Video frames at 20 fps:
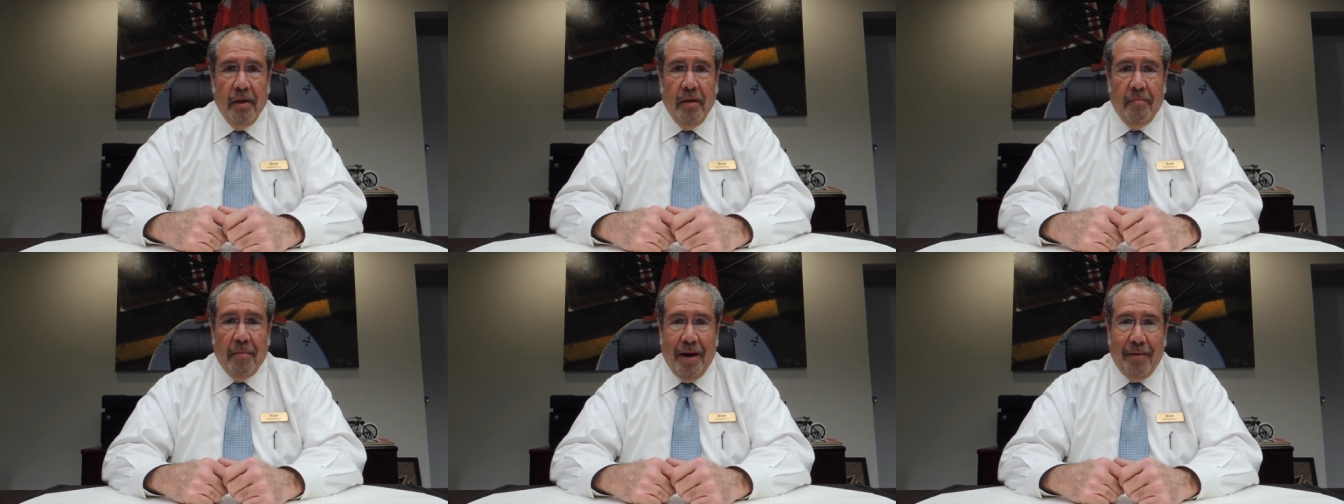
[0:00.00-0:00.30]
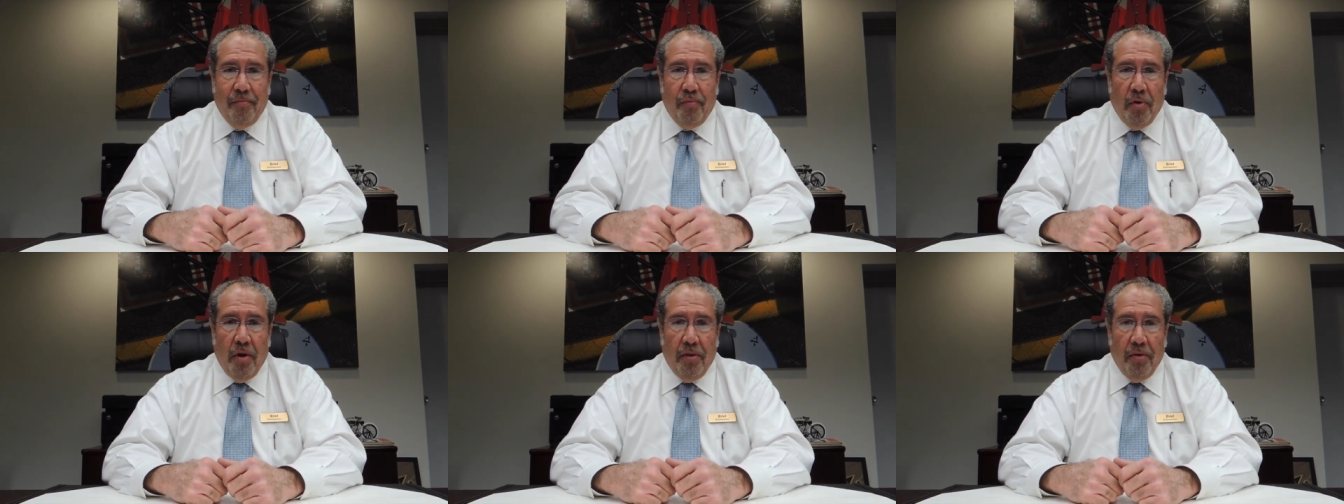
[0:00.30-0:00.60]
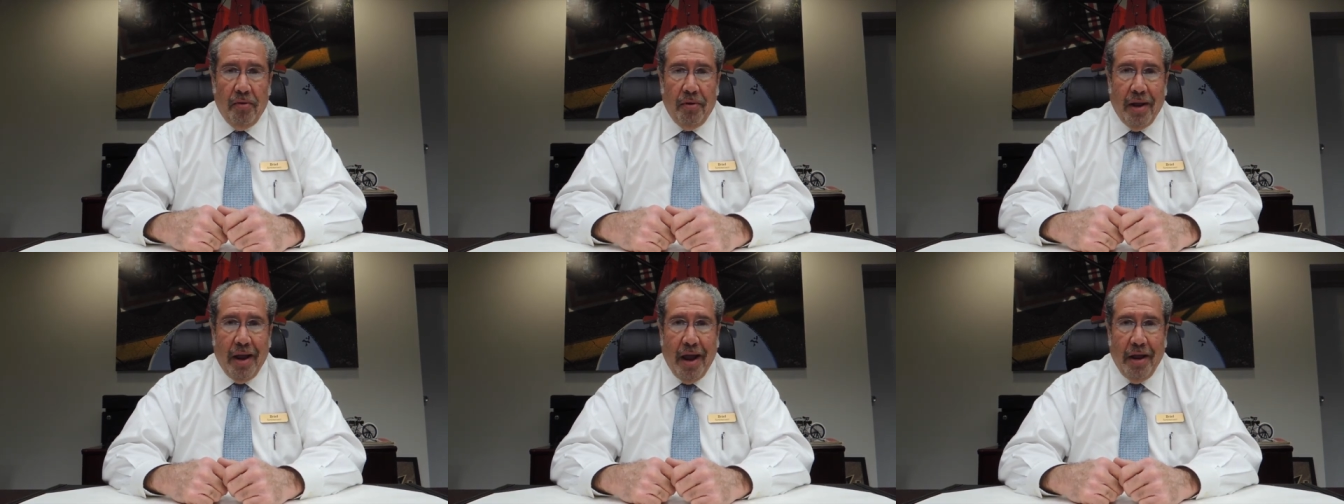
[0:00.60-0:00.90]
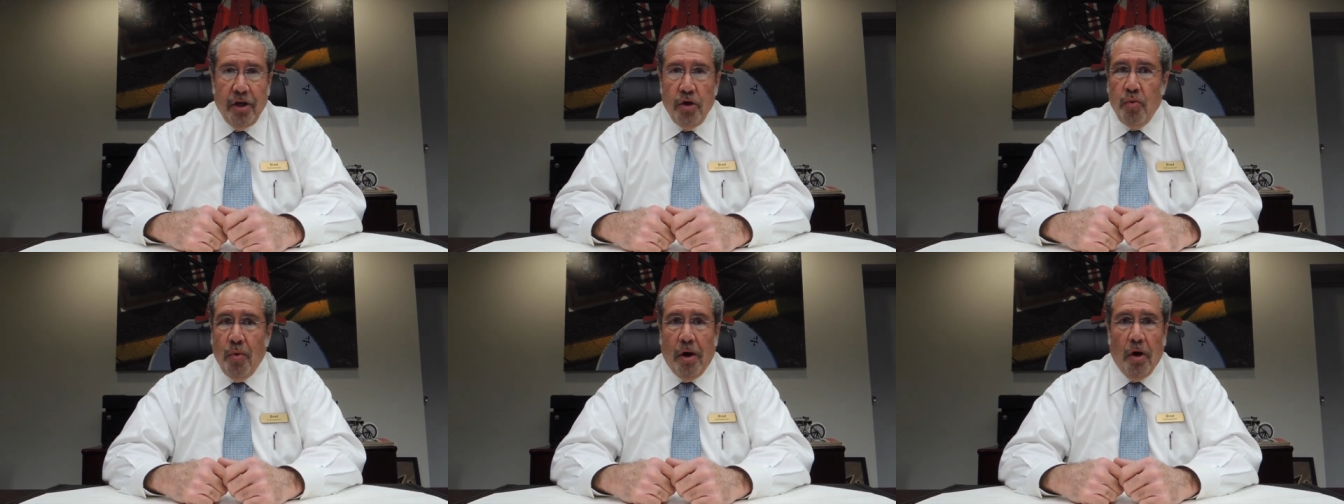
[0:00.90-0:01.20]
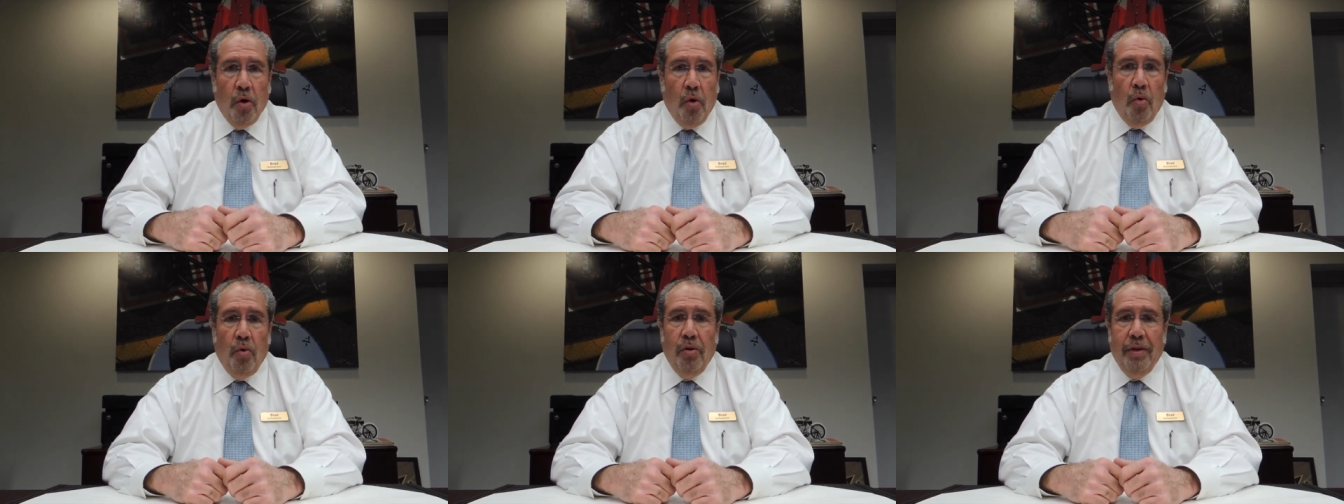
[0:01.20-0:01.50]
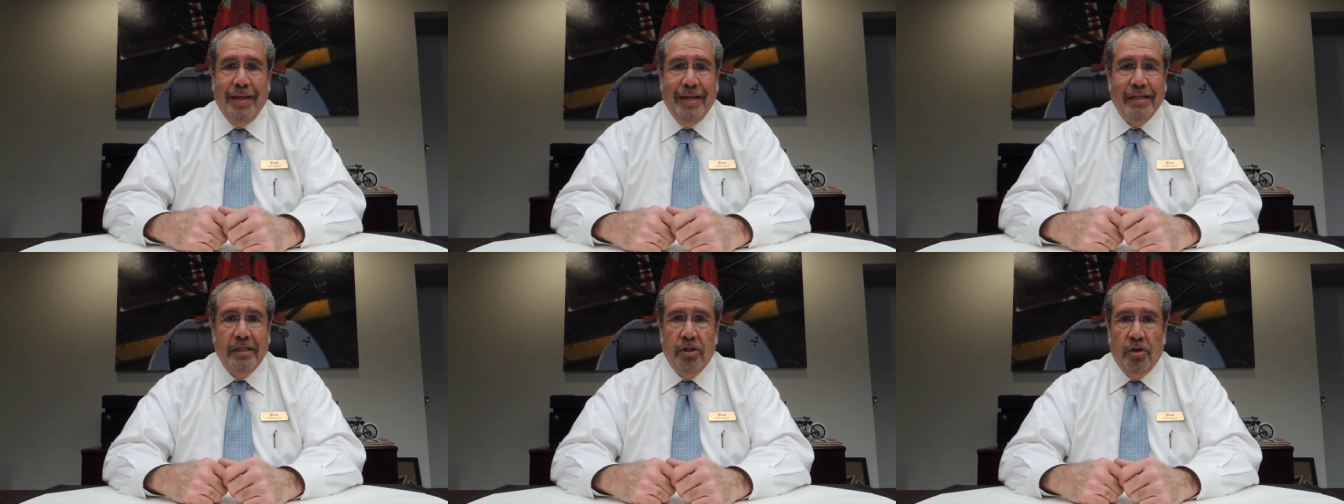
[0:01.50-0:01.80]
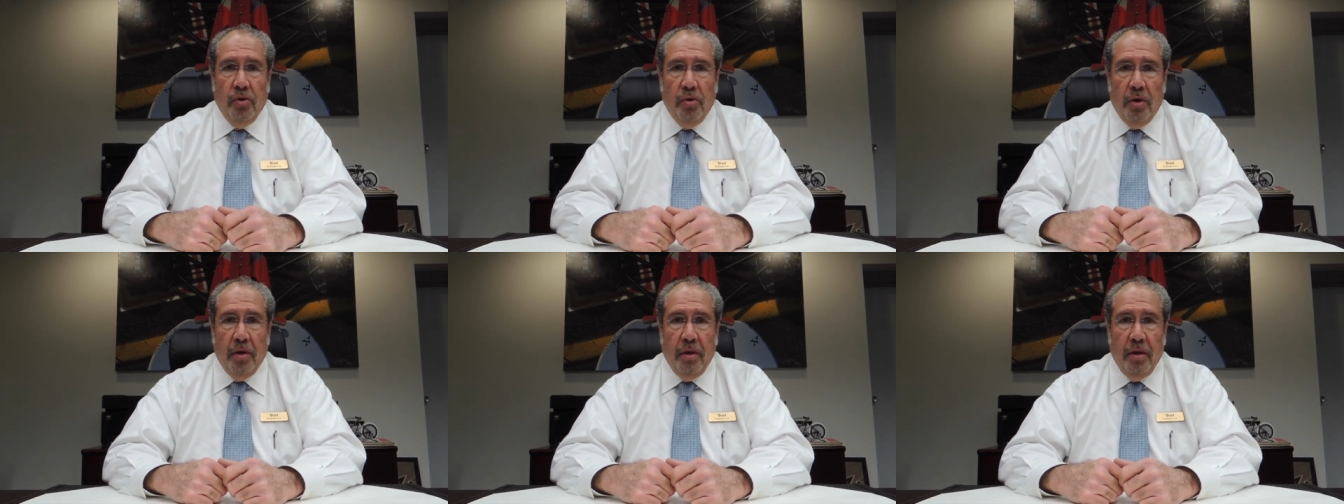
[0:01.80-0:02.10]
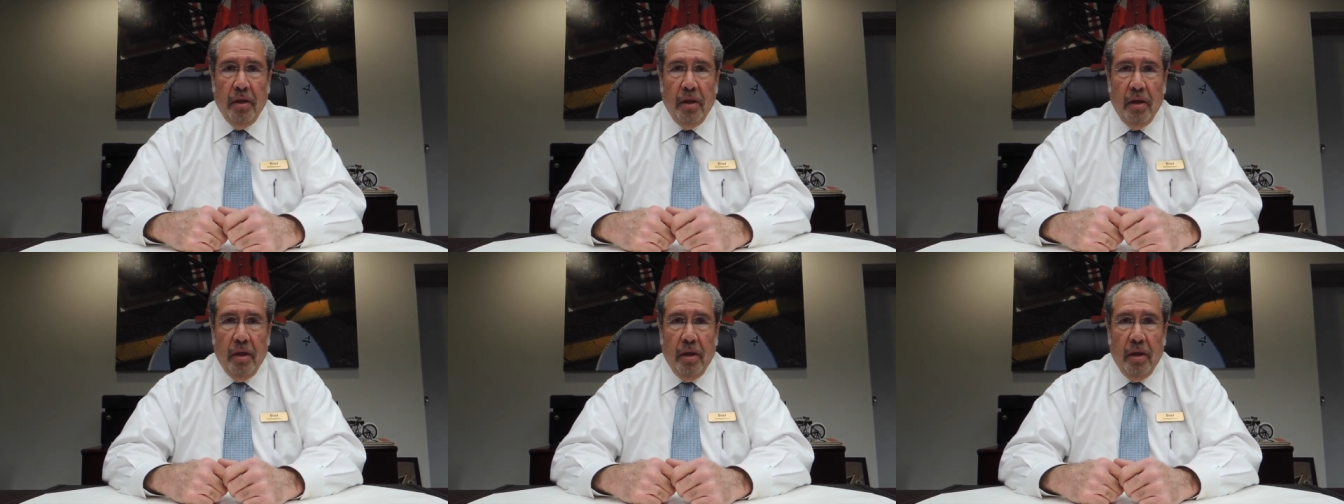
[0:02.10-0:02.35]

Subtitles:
my brother and I: you are only as good